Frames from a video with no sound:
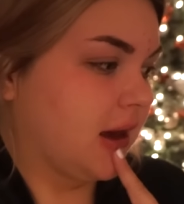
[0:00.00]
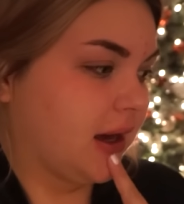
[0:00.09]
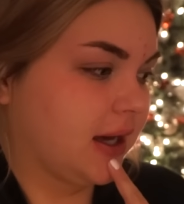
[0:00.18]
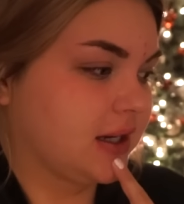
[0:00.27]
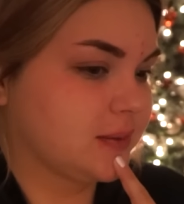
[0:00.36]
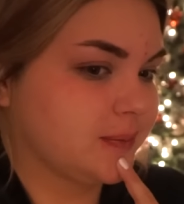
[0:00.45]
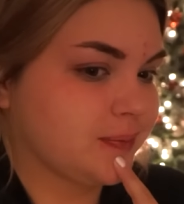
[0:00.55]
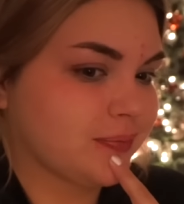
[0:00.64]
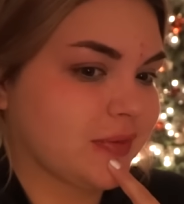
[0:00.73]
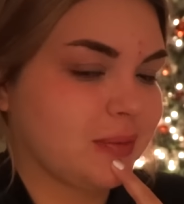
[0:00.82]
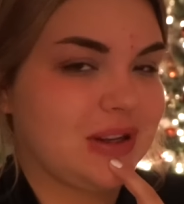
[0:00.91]

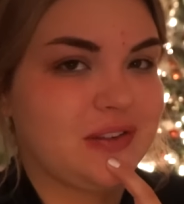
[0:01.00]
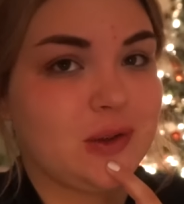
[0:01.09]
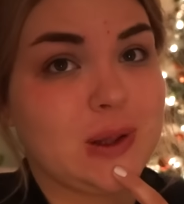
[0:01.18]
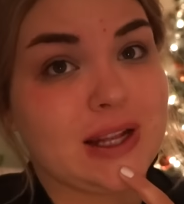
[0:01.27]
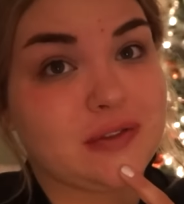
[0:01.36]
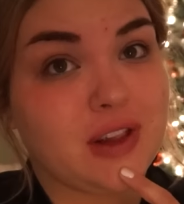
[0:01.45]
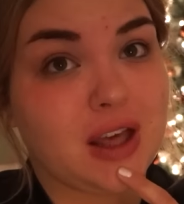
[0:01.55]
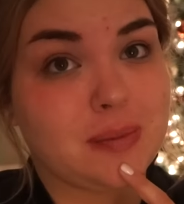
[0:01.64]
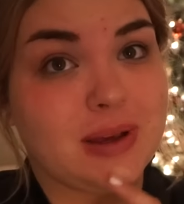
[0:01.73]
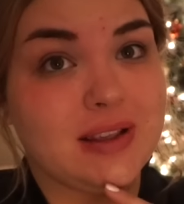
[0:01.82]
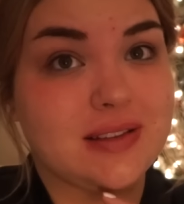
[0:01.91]
Um, but if you liked
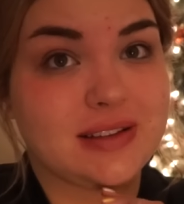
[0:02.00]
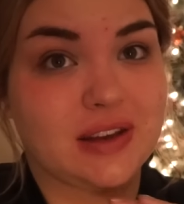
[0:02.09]
Vlogmas,